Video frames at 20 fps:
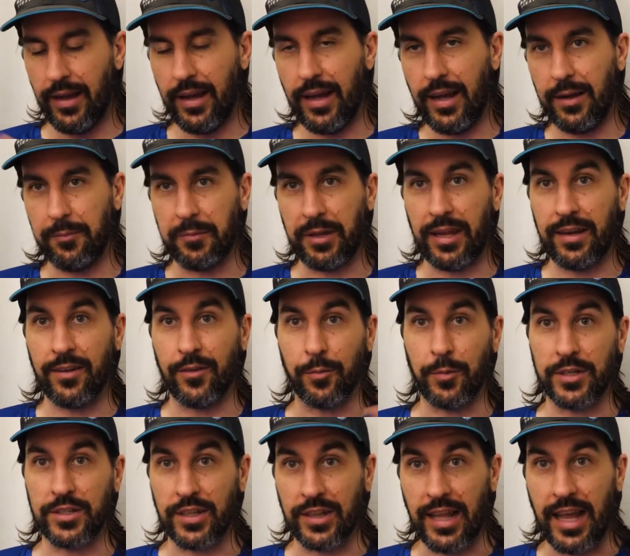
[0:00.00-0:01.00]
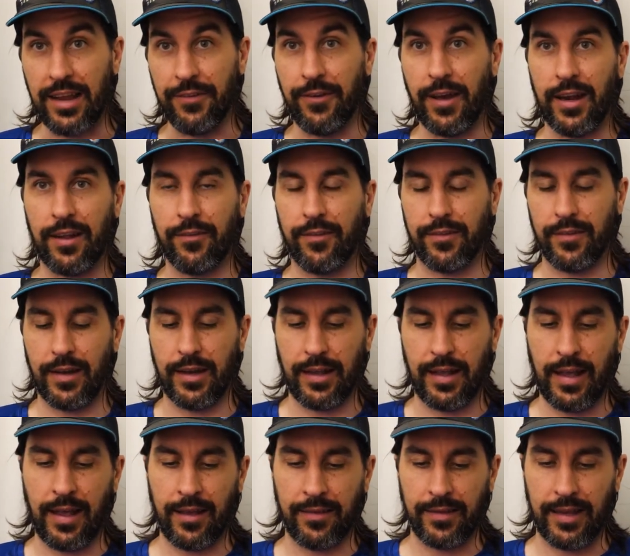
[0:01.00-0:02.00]
I'm getting as much life out of
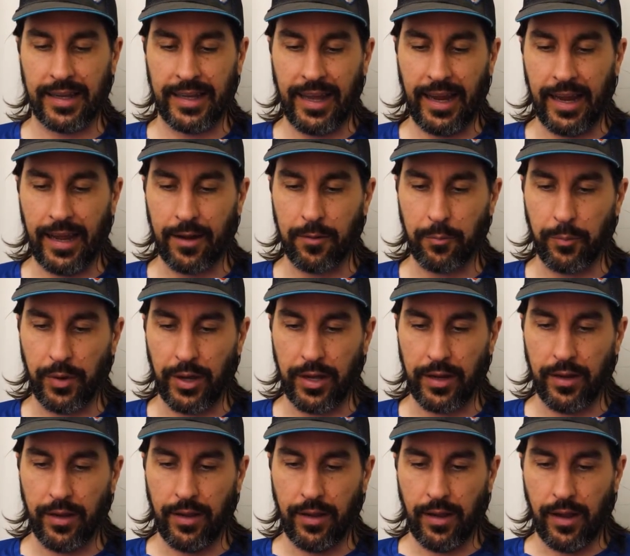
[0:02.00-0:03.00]
it as I can. But